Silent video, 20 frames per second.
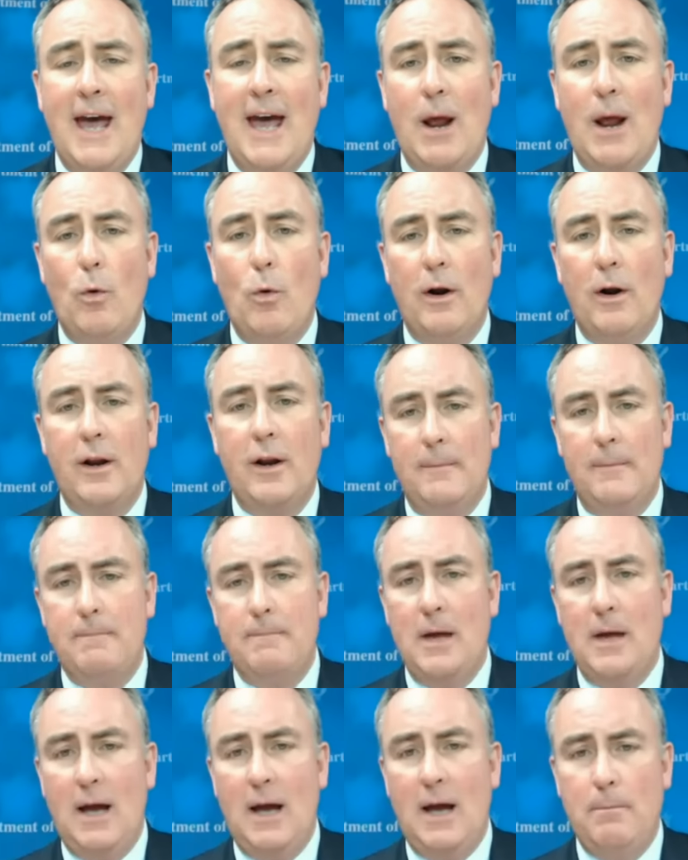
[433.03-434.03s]
And I wanted to
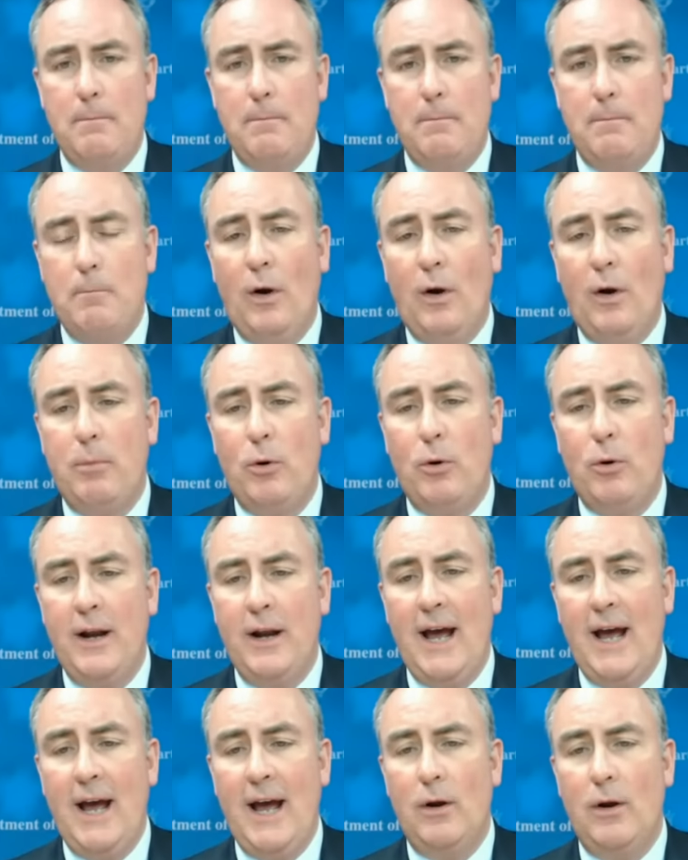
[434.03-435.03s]
I wanted to
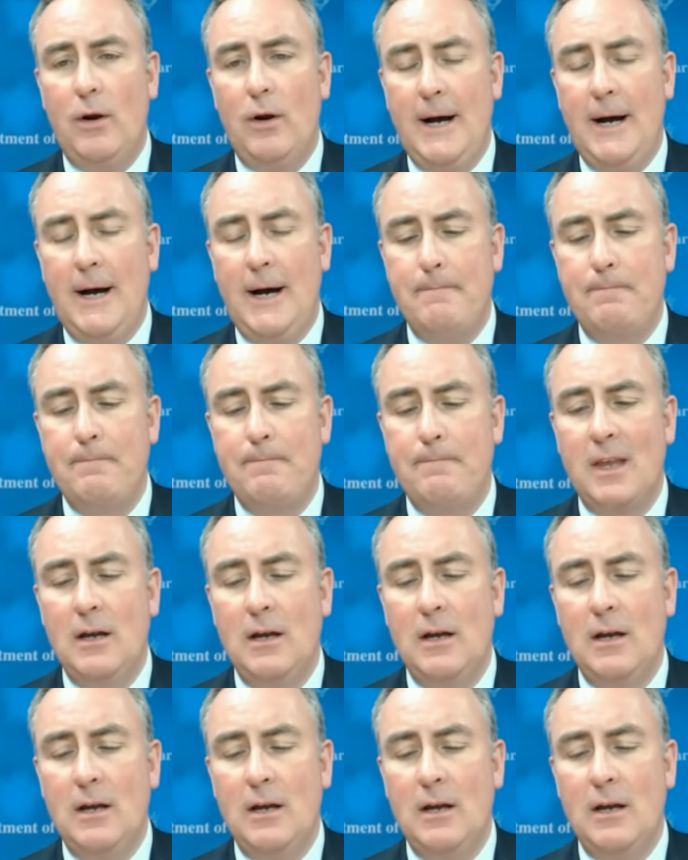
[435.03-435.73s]
point out um,